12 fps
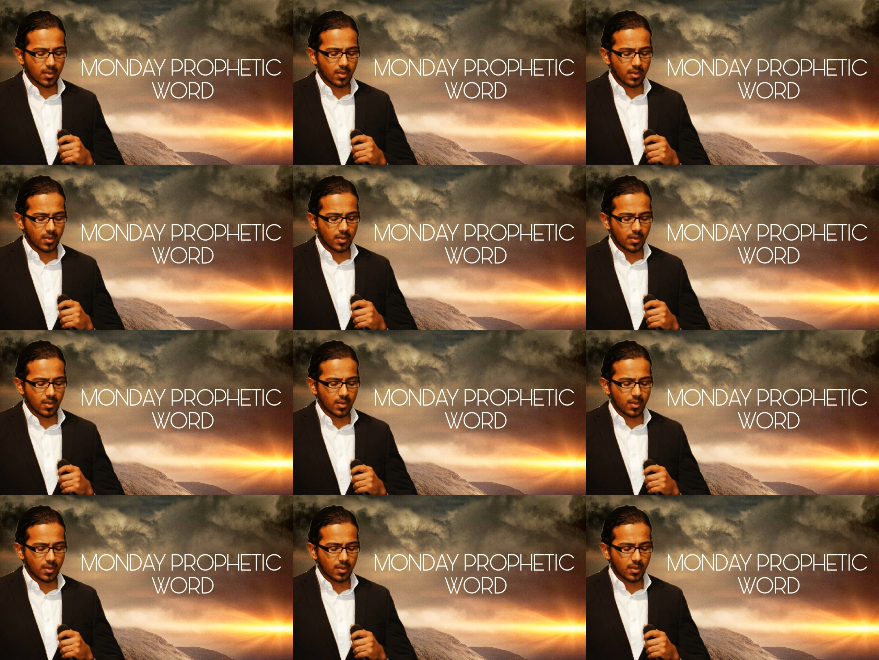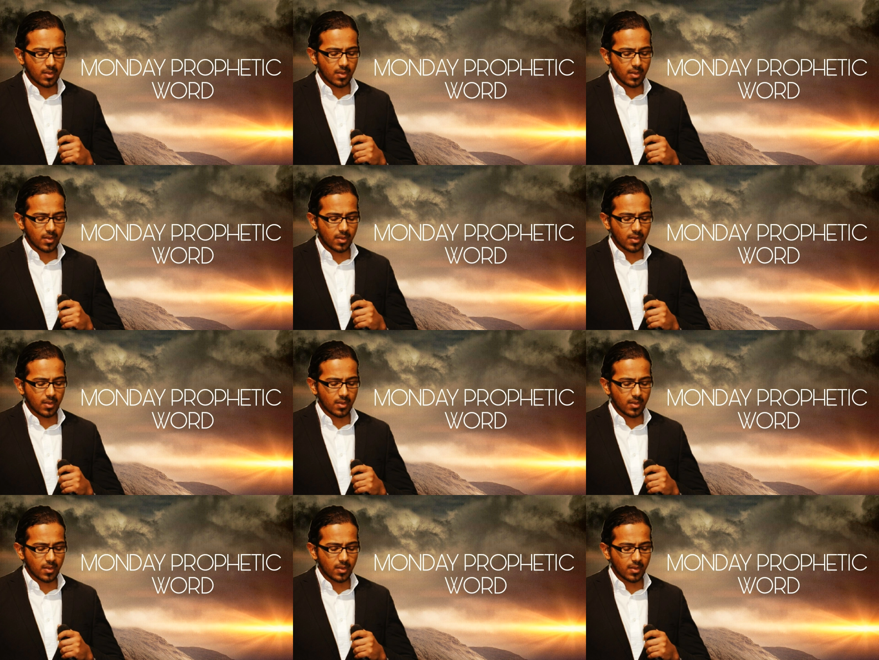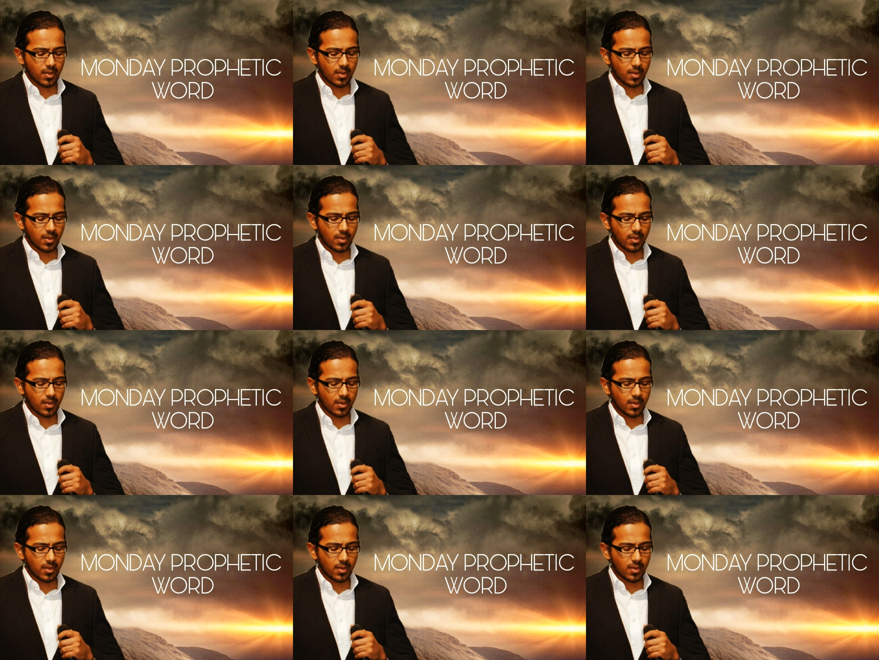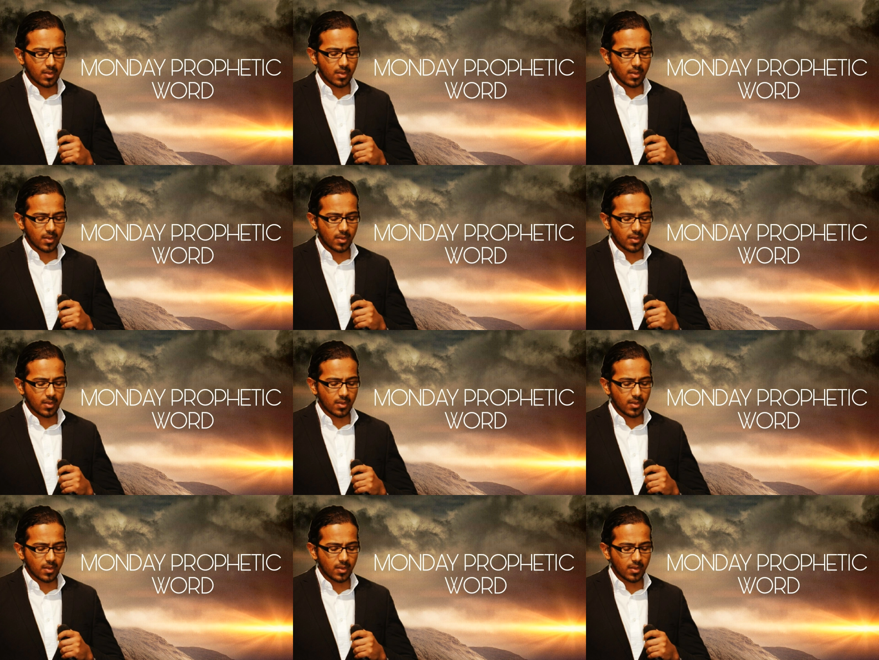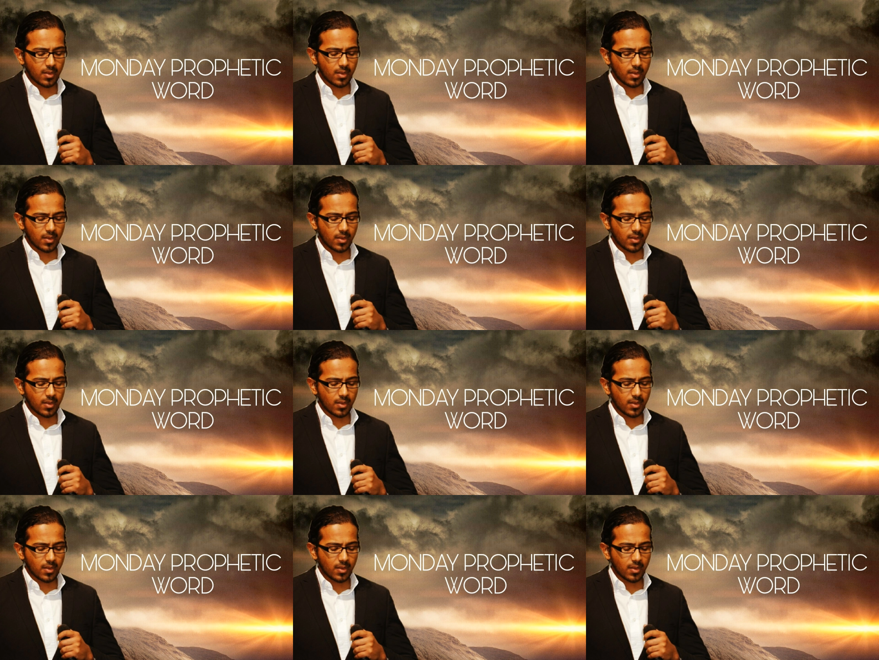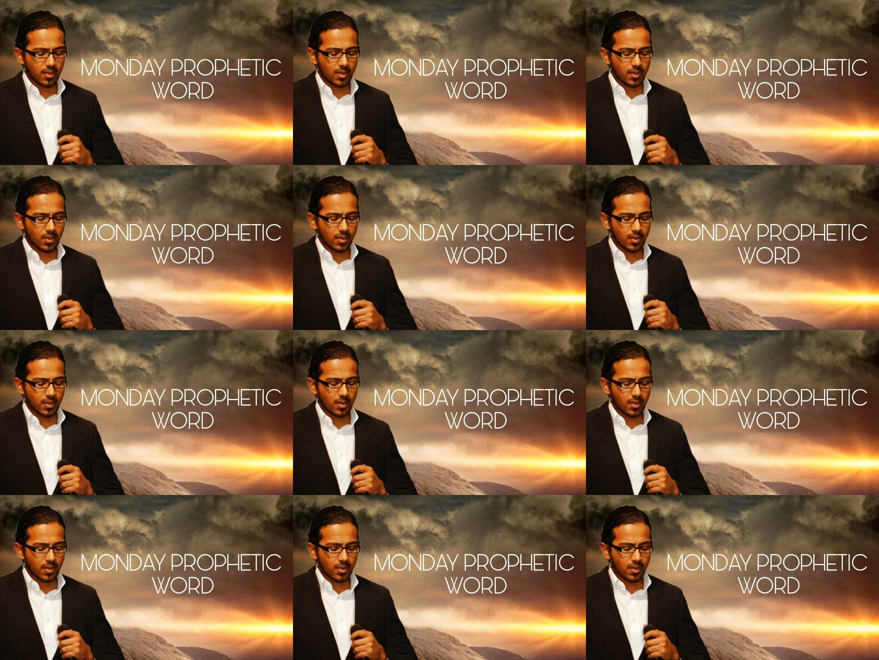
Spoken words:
The face doesn't move, so there is nothing to read.